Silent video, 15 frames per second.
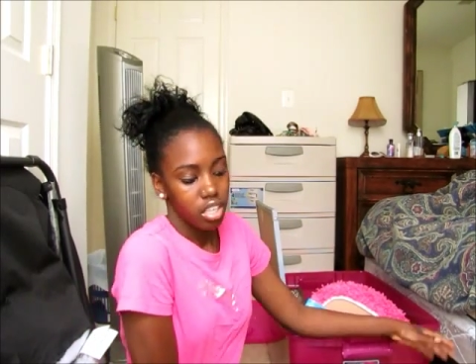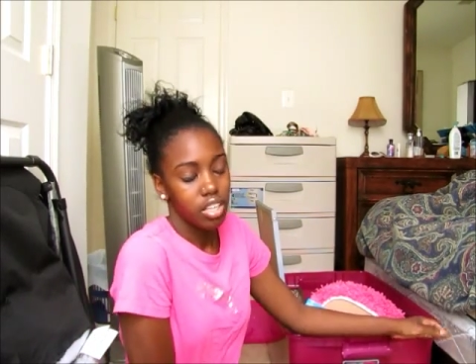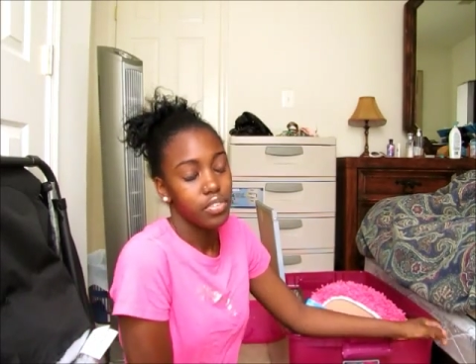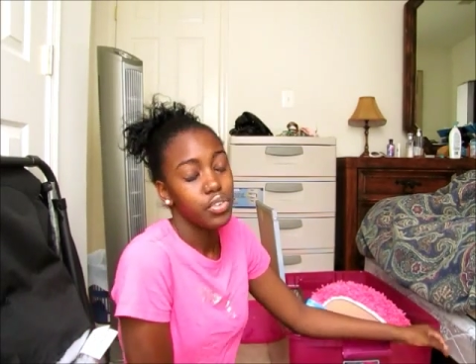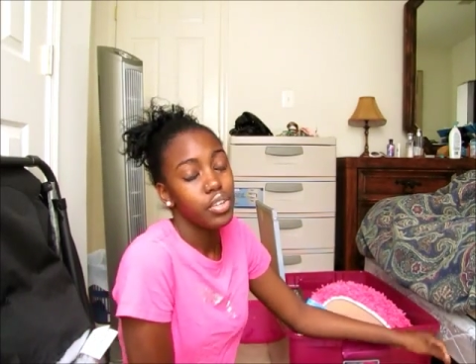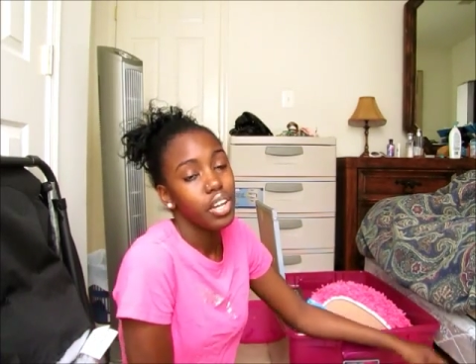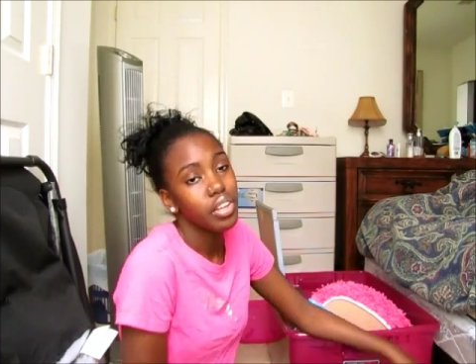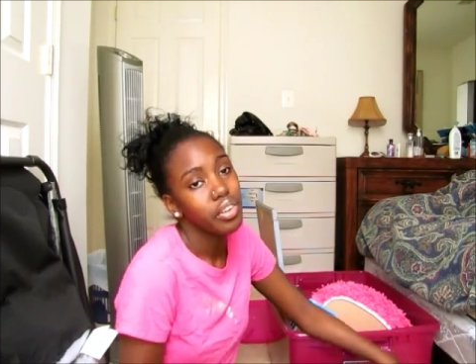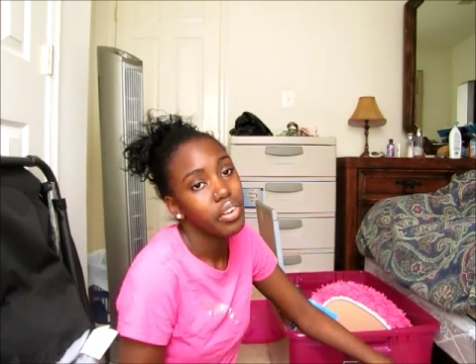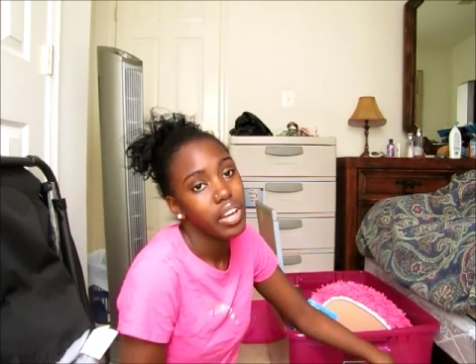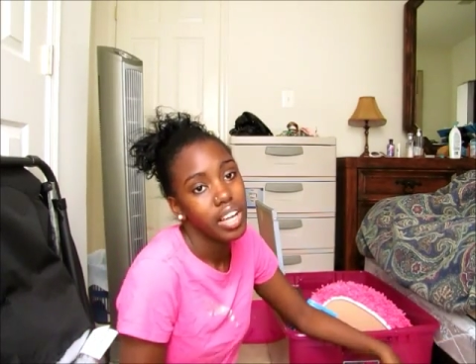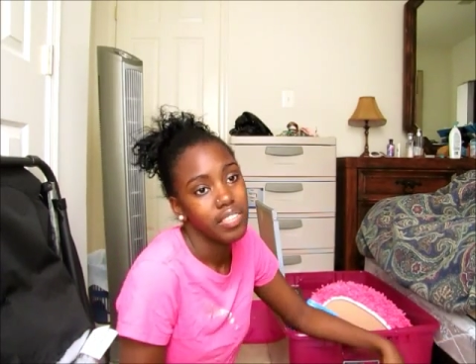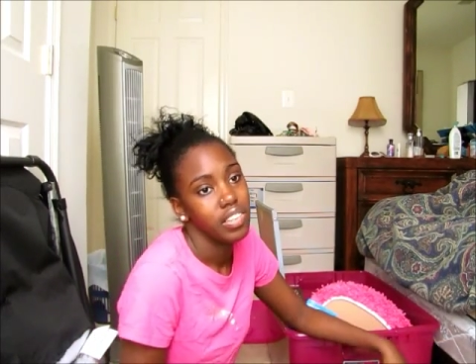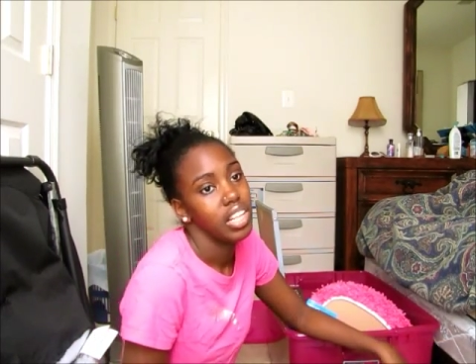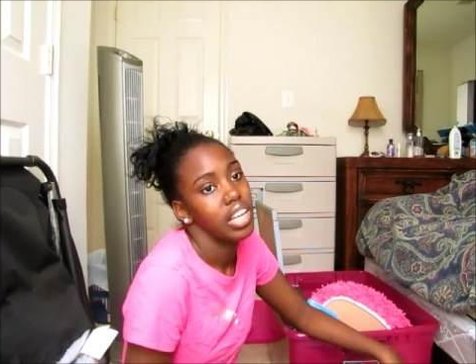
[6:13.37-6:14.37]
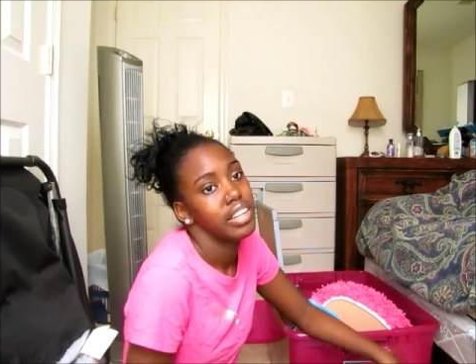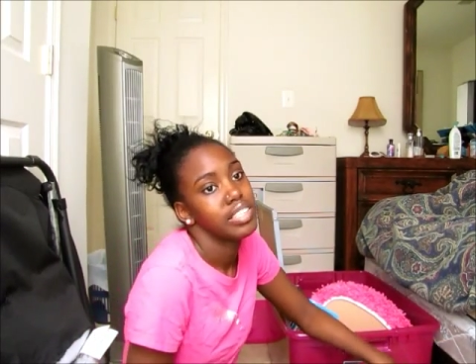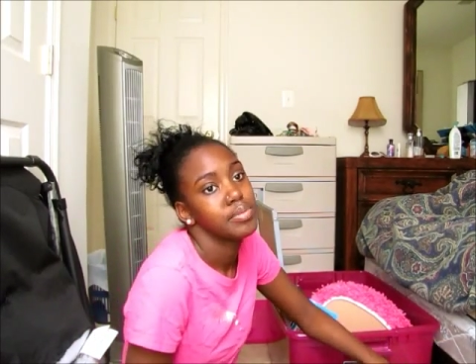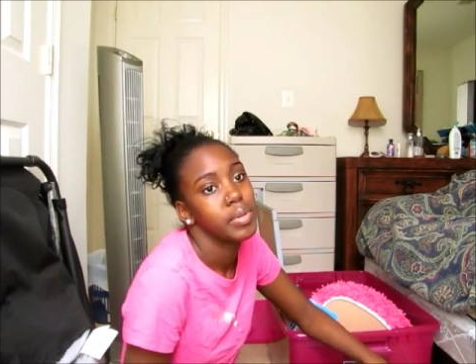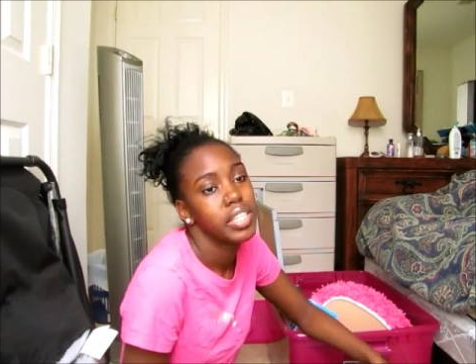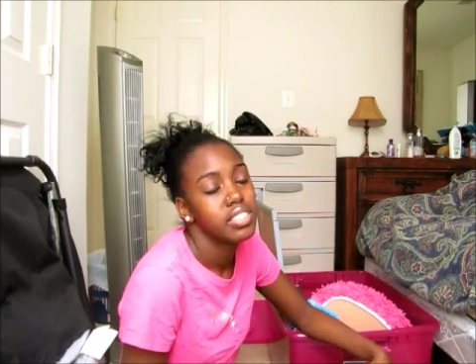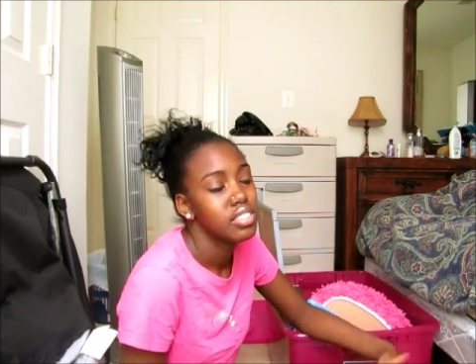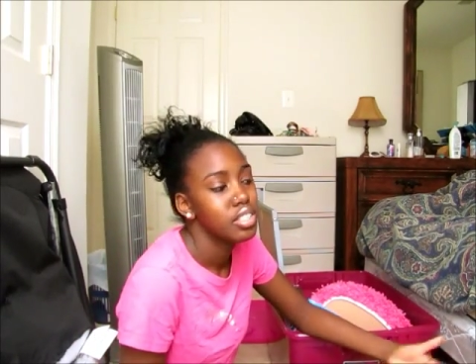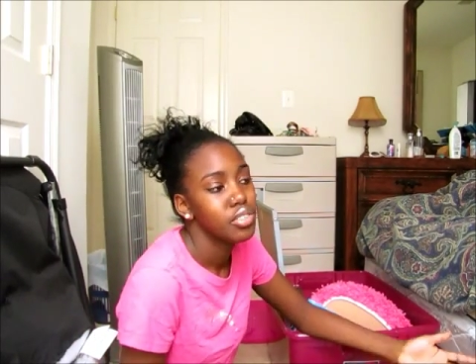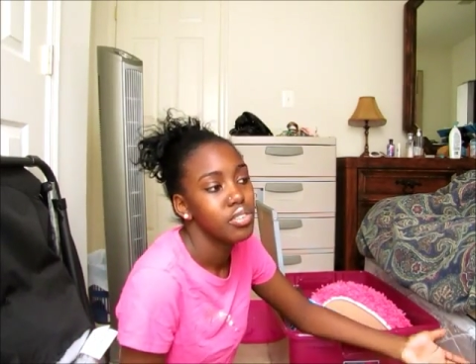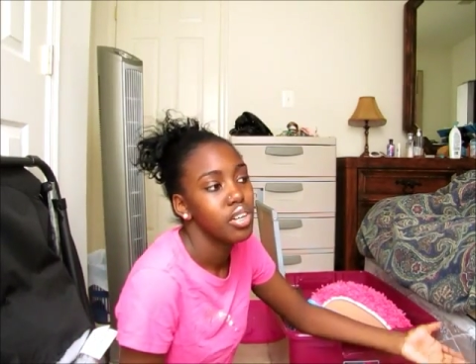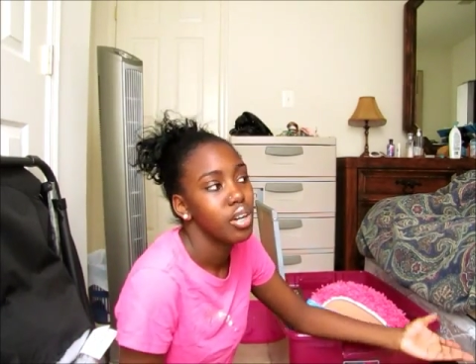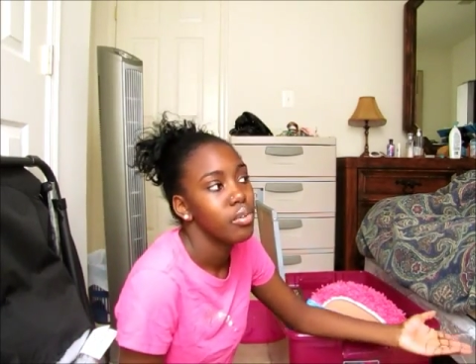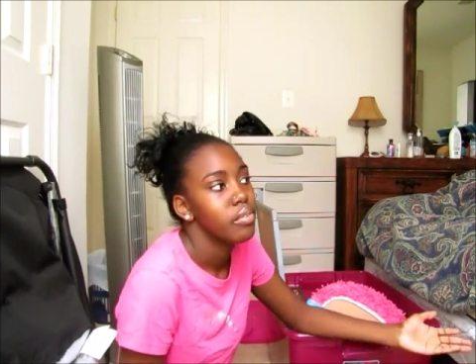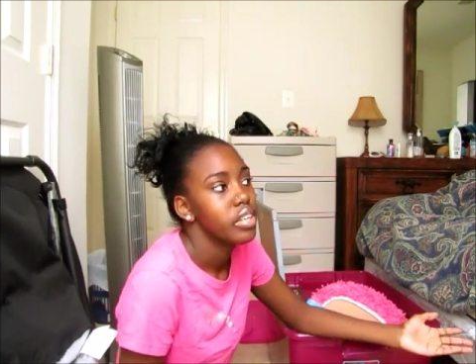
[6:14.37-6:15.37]
If you know you don't have a lot of space, then
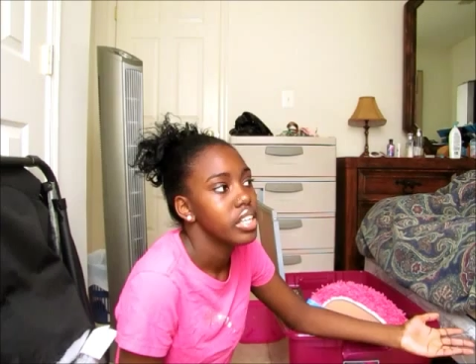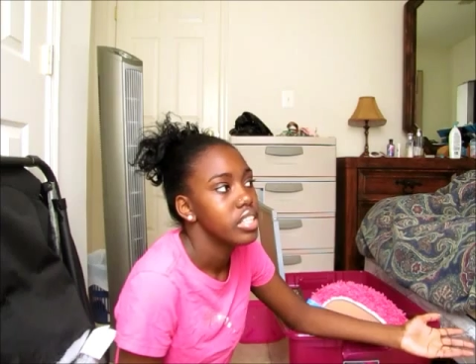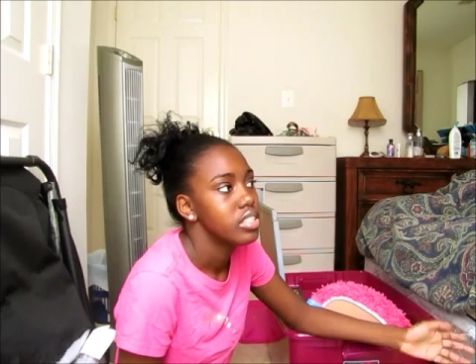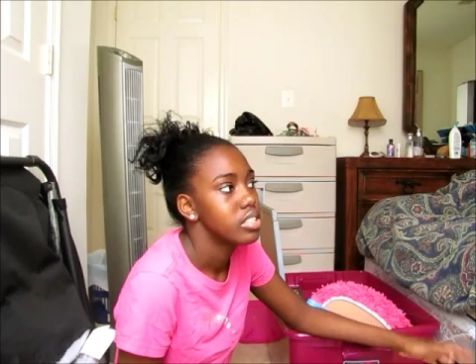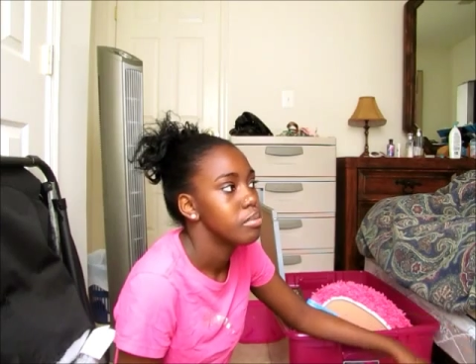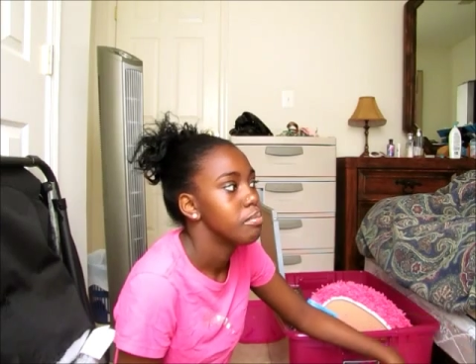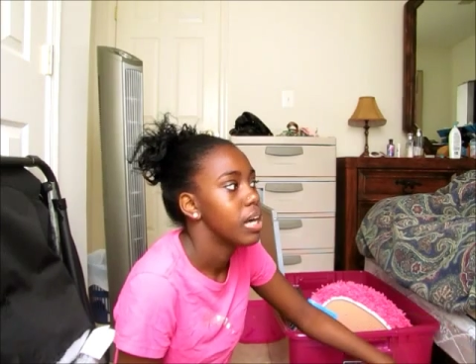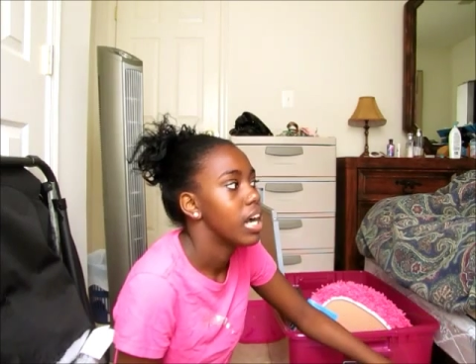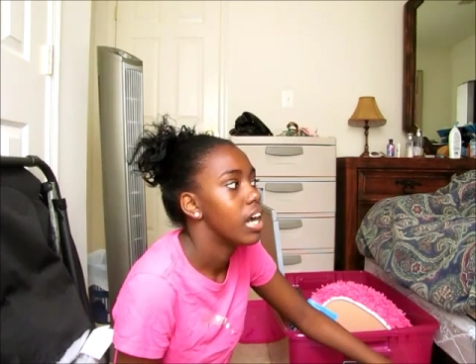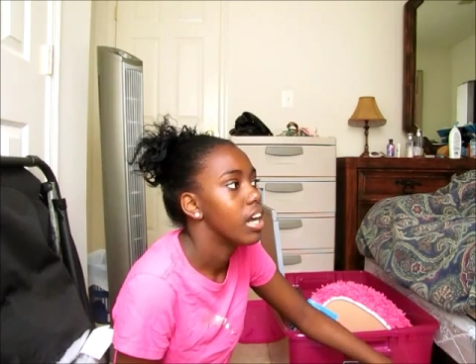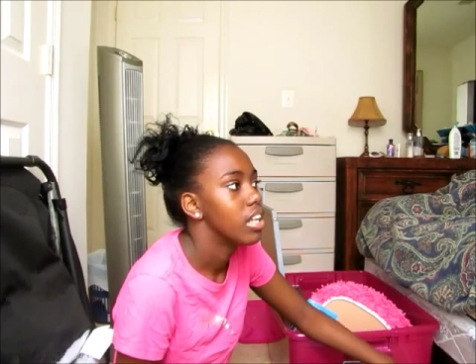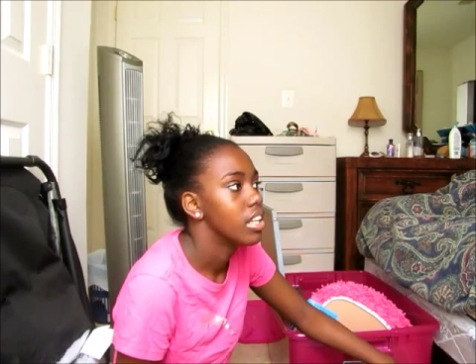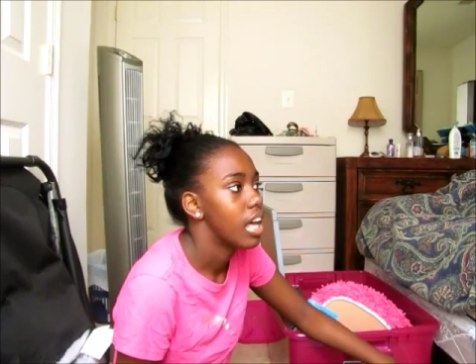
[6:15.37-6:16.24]
you don't need to buy